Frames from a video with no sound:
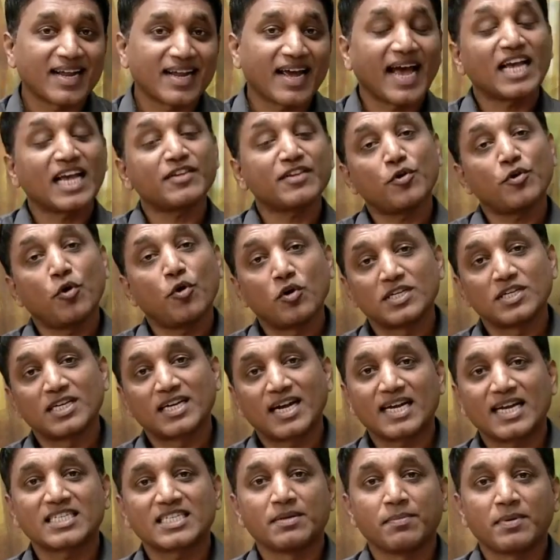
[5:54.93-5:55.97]
as we hosted
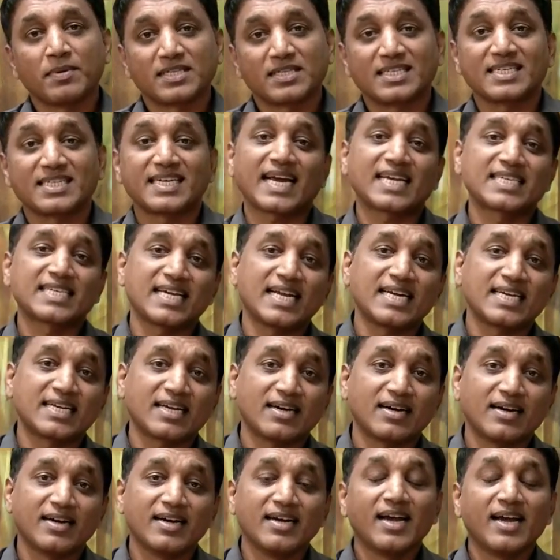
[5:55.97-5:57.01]
customers at the Tech Center
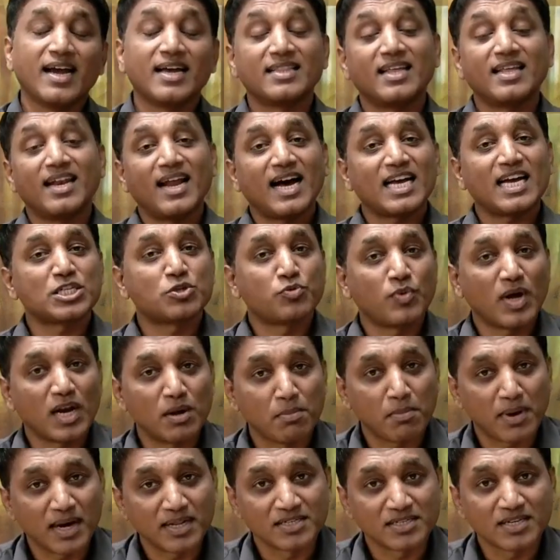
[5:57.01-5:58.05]
in the last 12
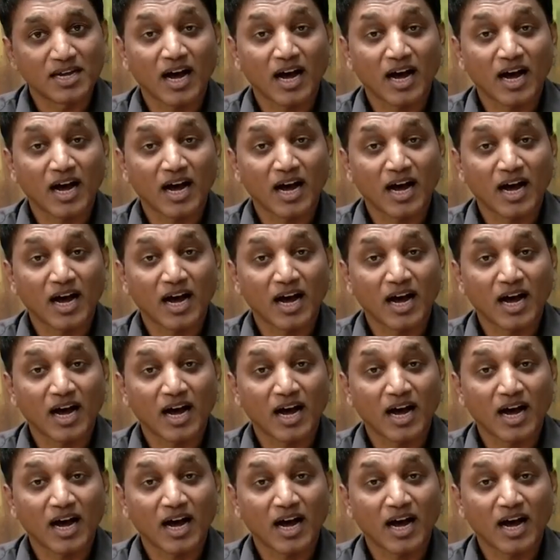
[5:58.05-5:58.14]
months.